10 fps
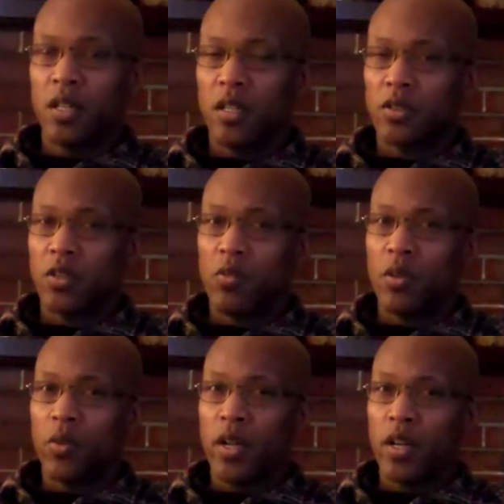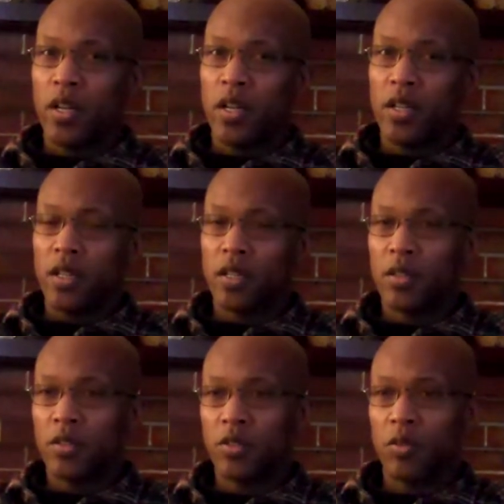So one way or another,
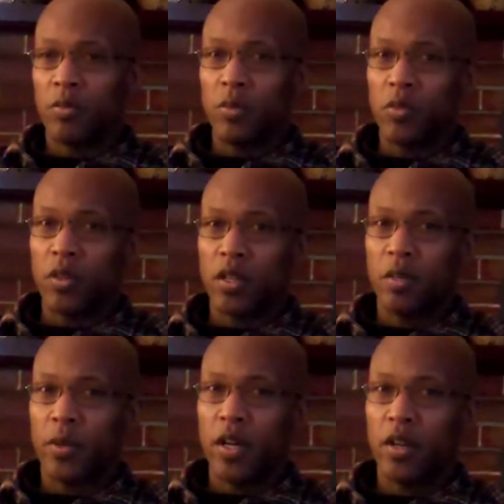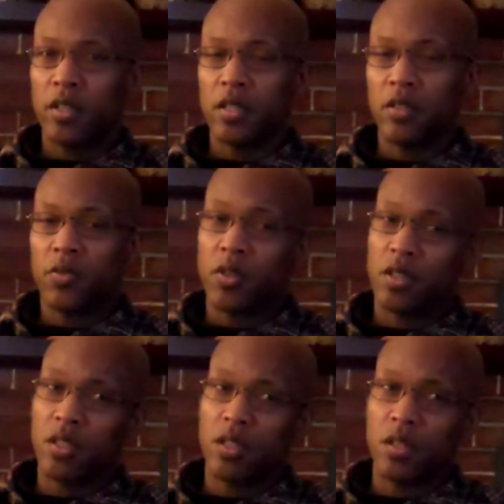some people were going to perish, and
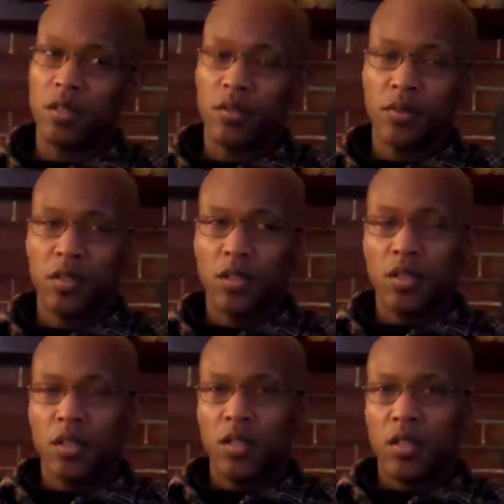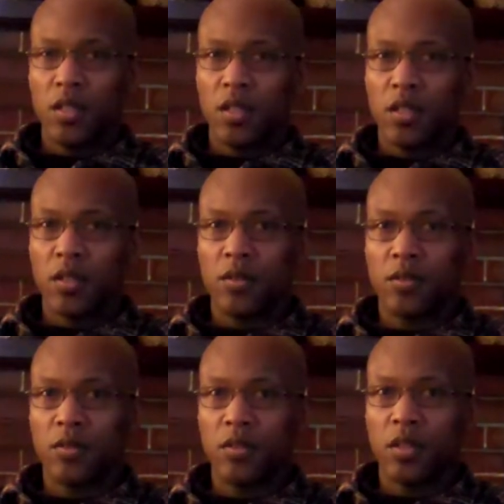unfortunately,
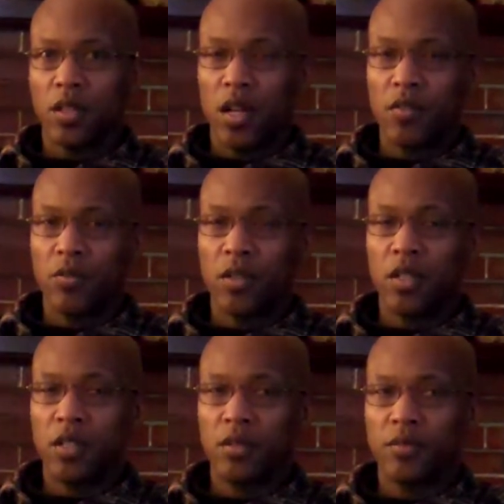a lot of them did.